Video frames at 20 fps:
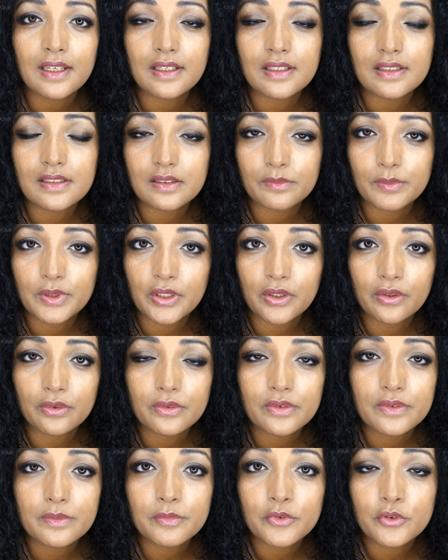It's
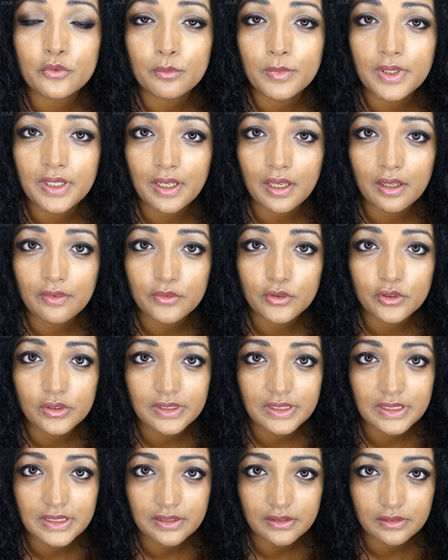because you may have
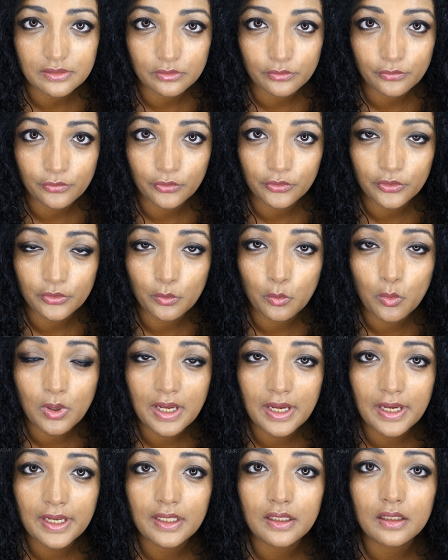not eaten for a
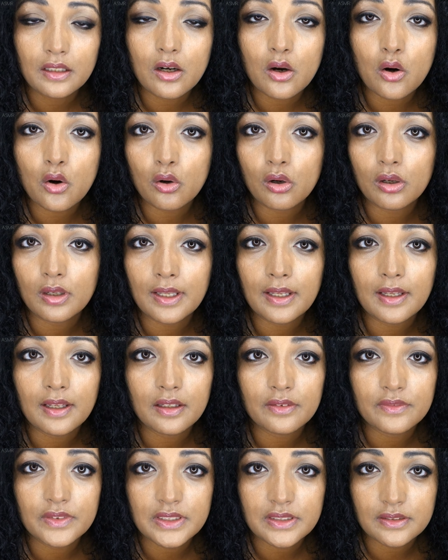while, or
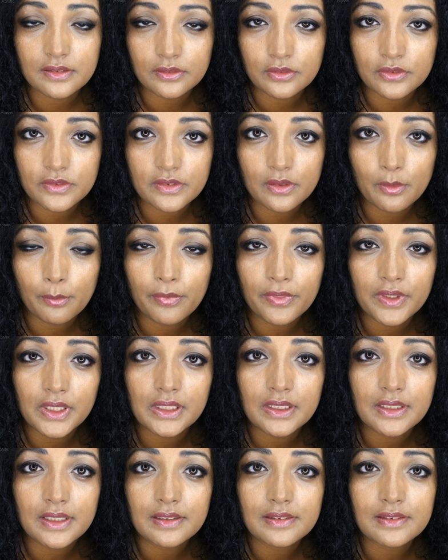have eaten
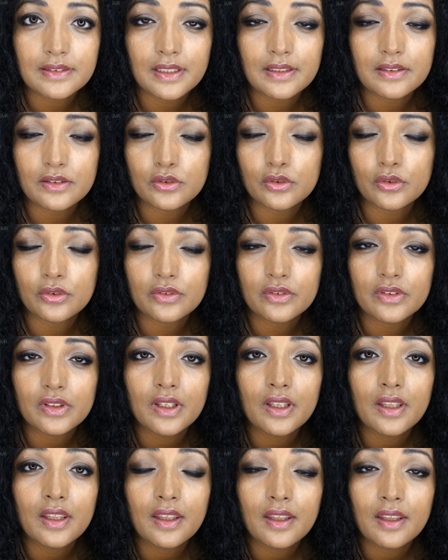something that does not
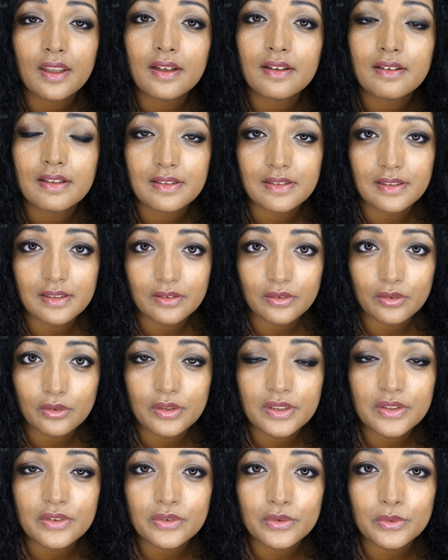
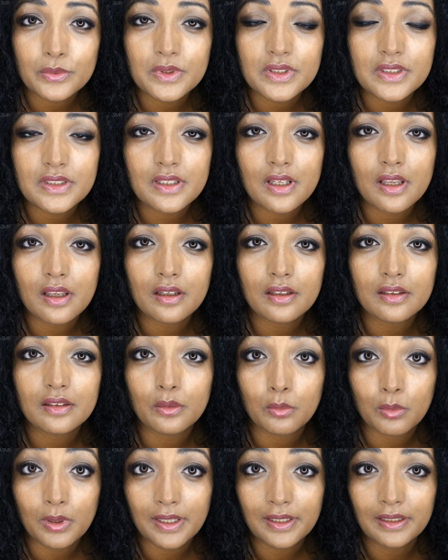necessarily suit
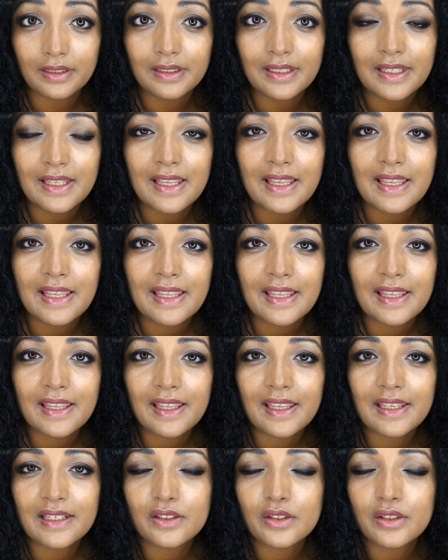the wine,
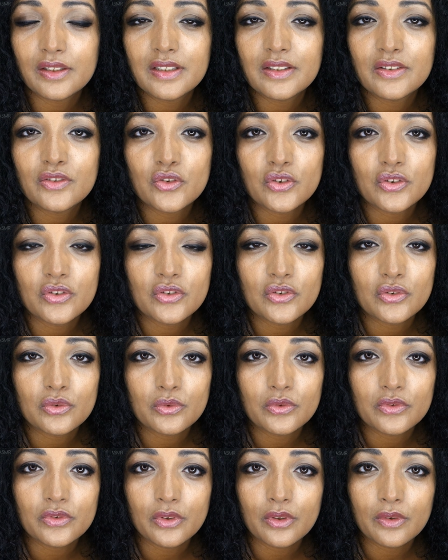and then it's just
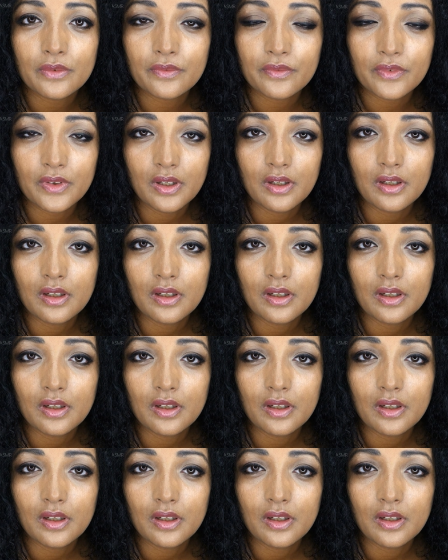to sort of